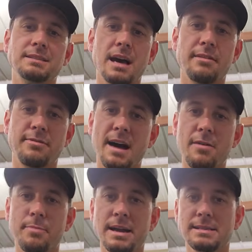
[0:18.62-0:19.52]
top
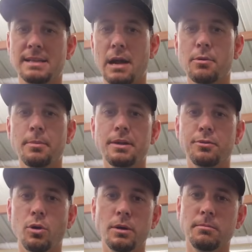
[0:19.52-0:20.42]
5 baits that I'm going to be
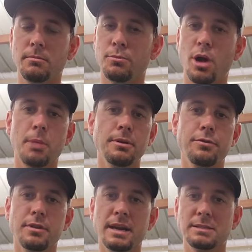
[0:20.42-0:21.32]
throwing probably for
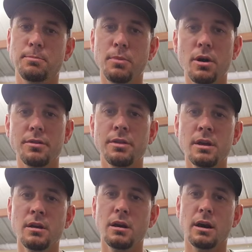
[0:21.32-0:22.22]
the next month
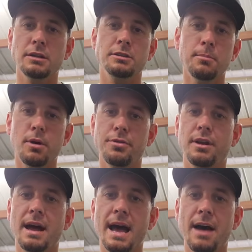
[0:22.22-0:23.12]
to month and
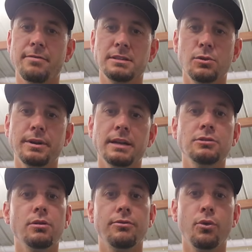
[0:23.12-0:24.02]
a half until we get
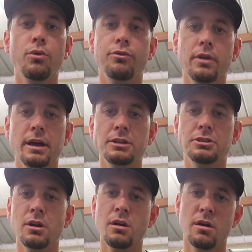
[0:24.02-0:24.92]
into a full-fledged
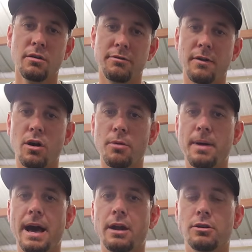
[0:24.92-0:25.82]
fall
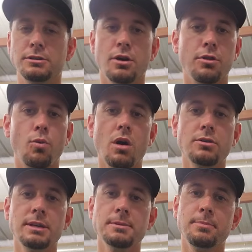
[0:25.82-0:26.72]
pattern. So the water
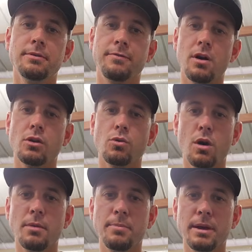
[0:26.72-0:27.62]
temps have been falling
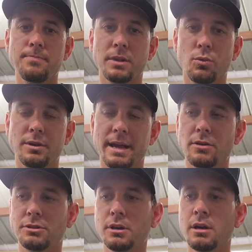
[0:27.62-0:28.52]
quite a bit. We're down
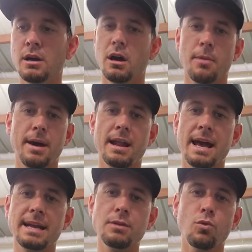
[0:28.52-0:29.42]
to about
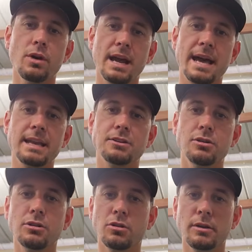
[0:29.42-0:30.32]
81,
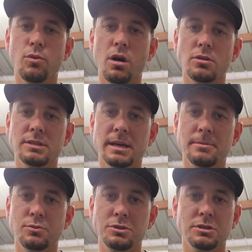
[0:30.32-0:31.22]
82 degree water
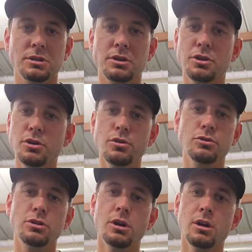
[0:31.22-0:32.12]
temps, which is a huge